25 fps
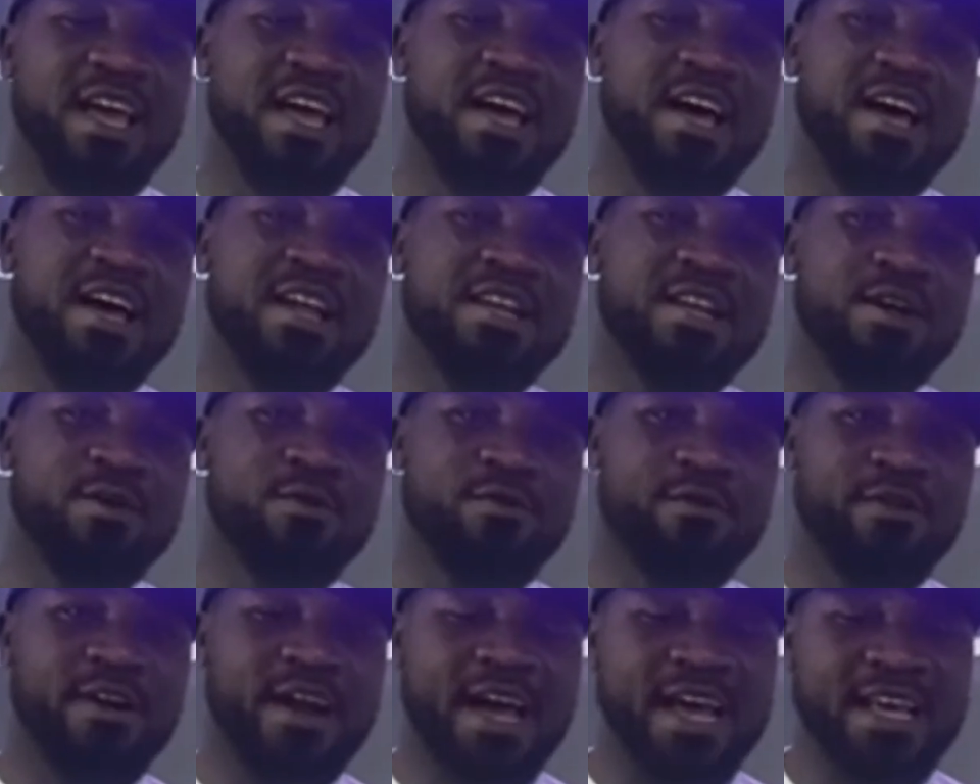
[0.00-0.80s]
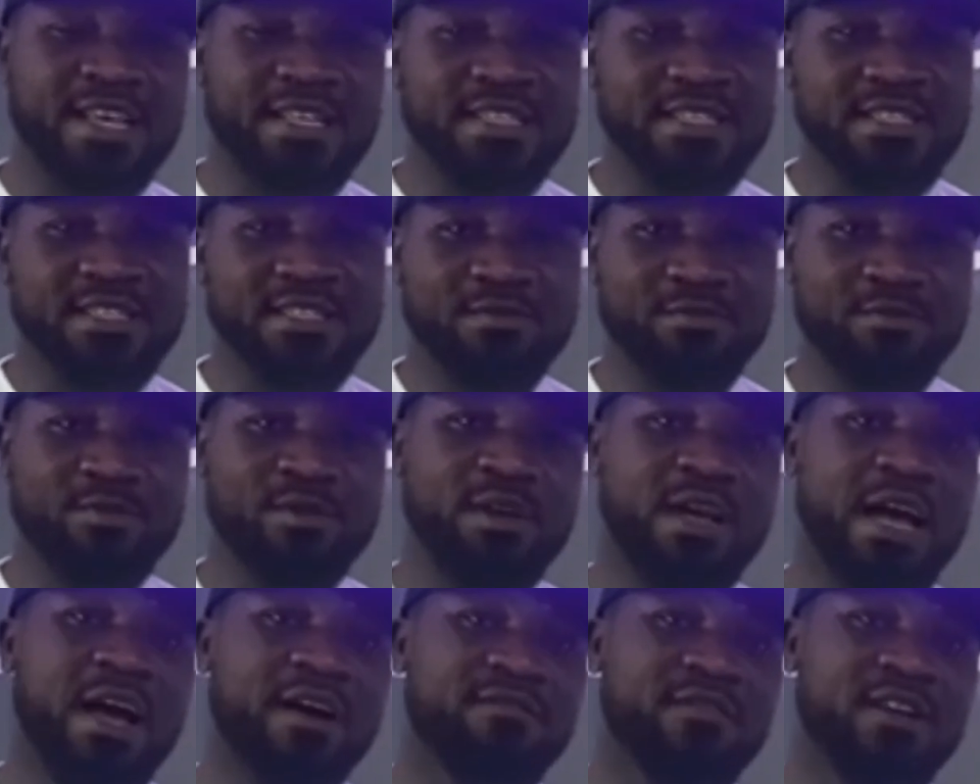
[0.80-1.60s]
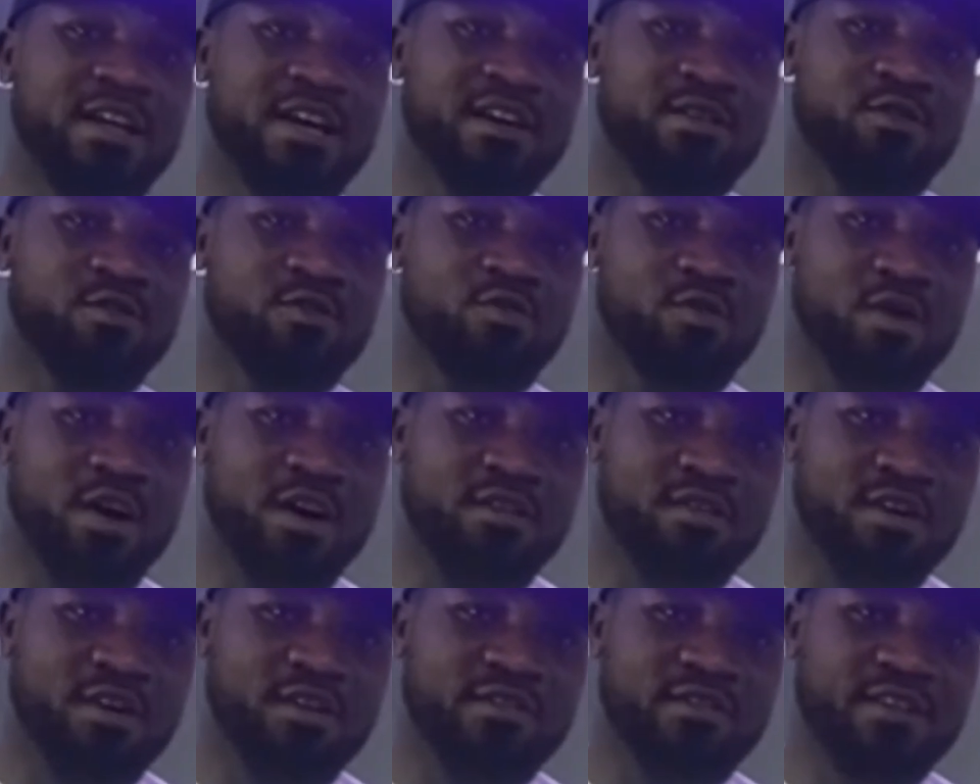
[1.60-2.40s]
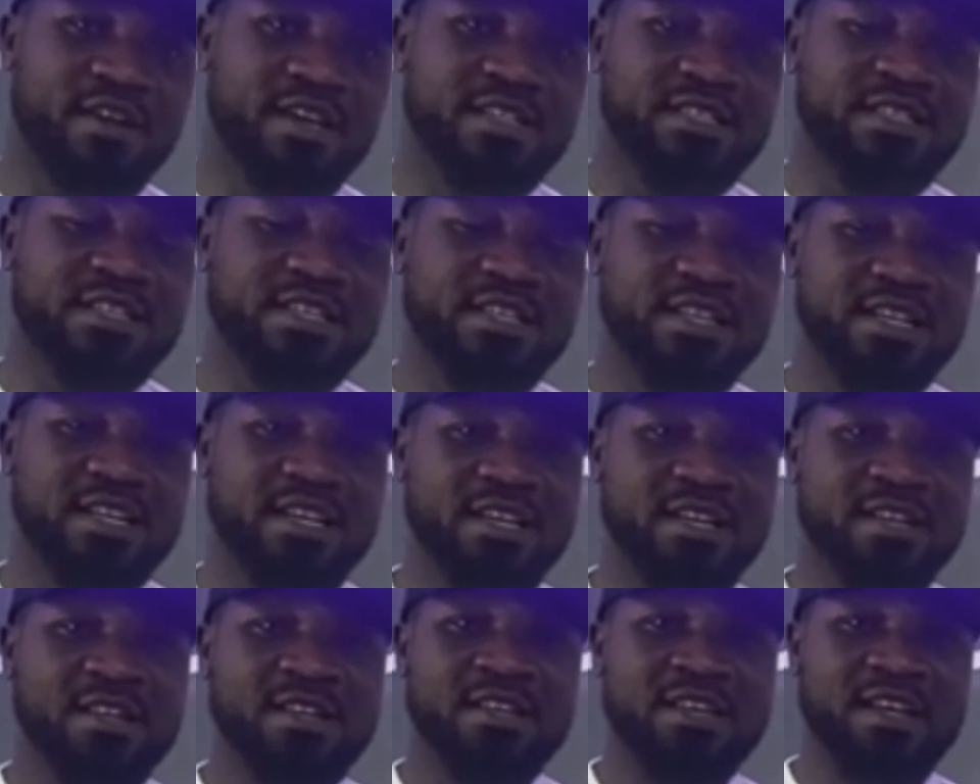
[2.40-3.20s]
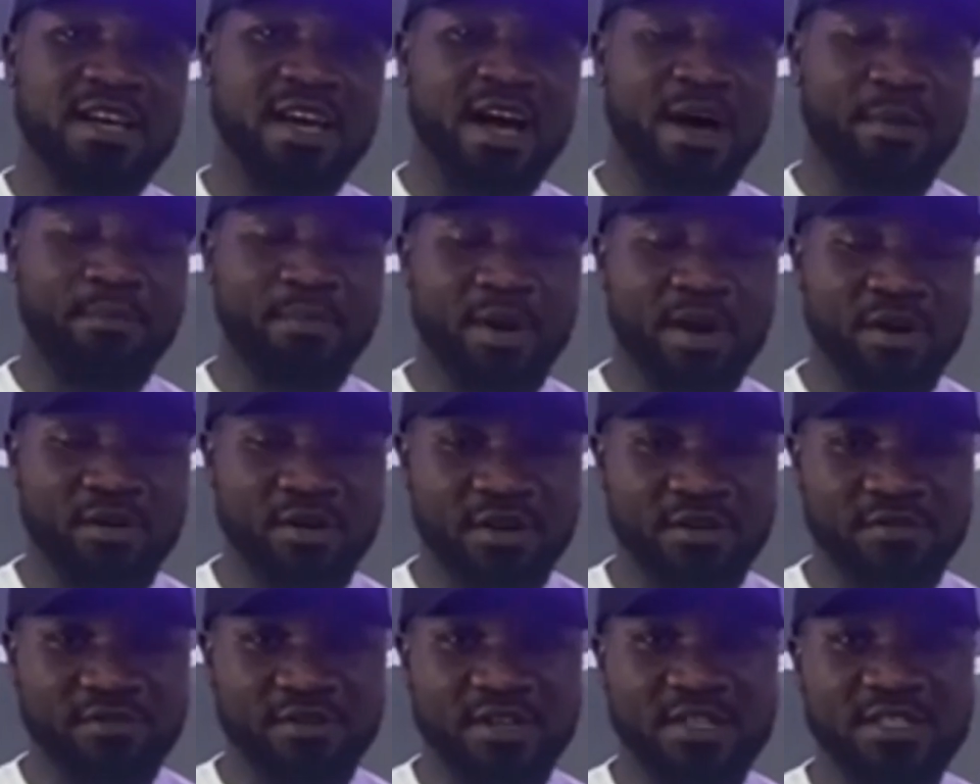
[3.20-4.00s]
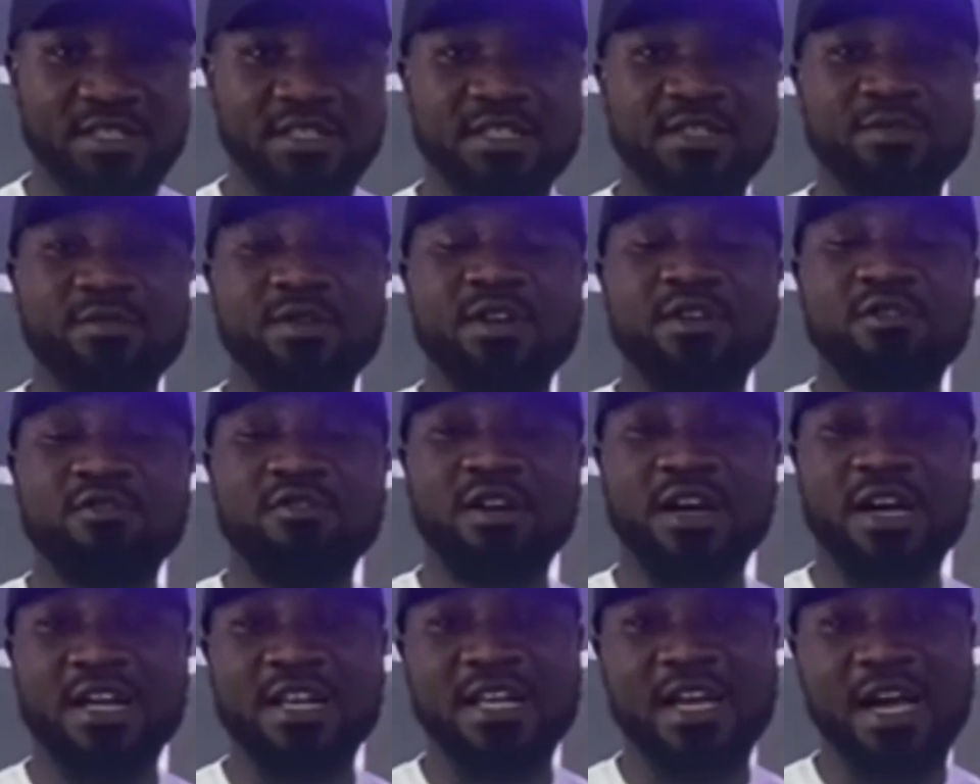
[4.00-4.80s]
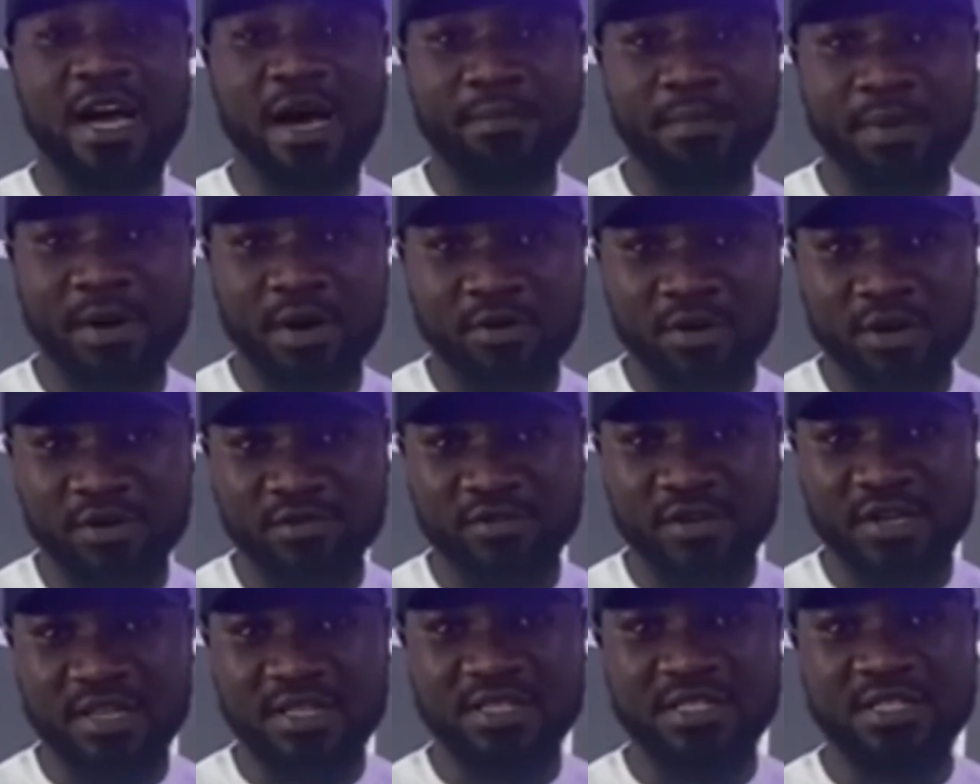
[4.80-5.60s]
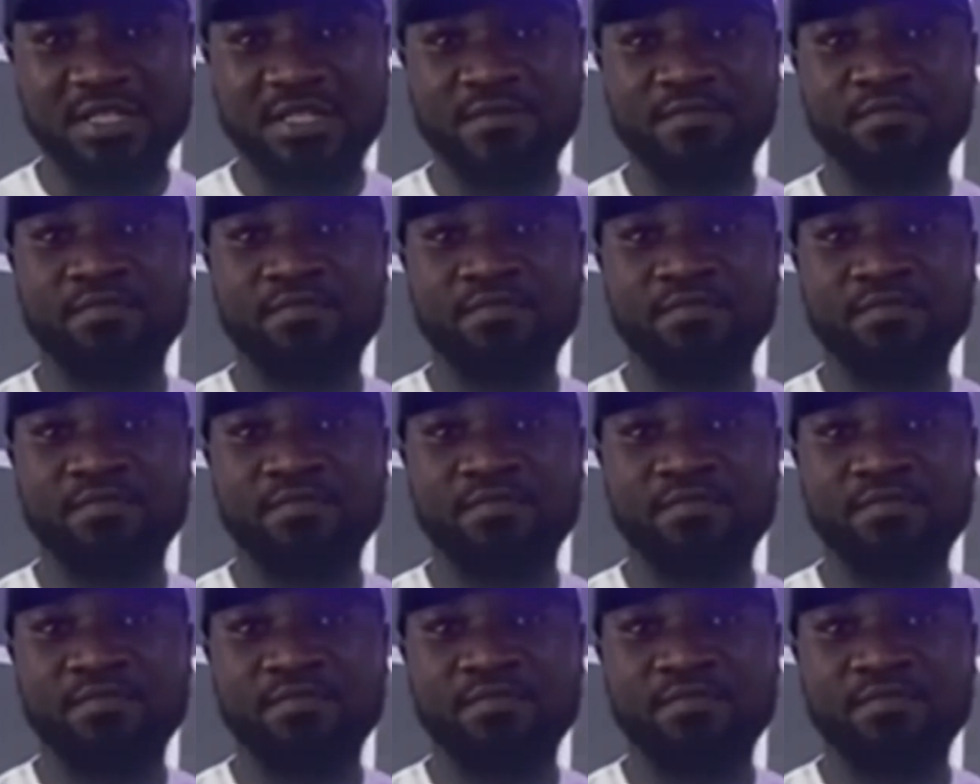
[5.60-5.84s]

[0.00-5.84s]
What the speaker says: At the right, we have the lower quadrant and the upper quadrant. When you look at the upper quadrant,